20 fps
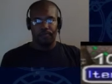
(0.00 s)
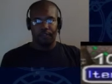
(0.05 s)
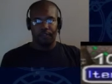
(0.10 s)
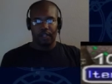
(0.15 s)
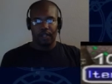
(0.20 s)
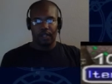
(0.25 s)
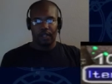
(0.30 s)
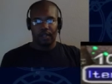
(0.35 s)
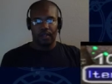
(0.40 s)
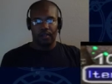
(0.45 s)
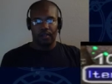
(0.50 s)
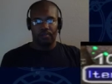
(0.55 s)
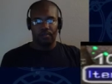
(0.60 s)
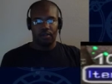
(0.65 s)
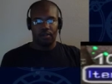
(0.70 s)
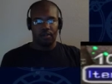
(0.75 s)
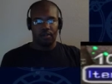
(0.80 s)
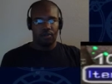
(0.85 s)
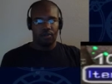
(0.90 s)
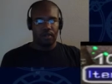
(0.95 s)
I am
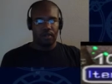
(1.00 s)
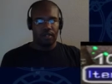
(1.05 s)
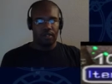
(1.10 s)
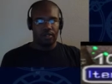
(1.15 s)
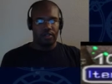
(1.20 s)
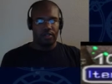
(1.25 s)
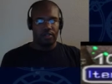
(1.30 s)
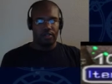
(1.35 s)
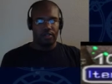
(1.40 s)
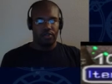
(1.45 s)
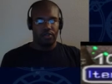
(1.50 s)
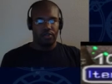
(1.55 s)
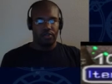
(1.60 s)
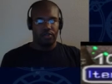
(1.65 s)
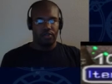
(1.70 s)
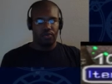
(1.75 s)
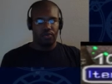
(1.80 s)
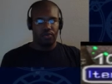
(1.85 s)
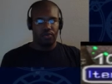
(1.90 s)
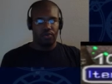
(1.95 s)
going
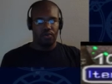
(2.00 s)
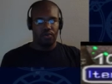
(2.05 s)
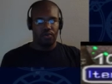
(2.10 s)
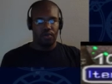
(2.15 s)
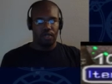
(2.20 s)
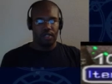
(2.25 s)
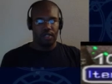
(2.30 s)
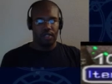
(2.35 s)
to...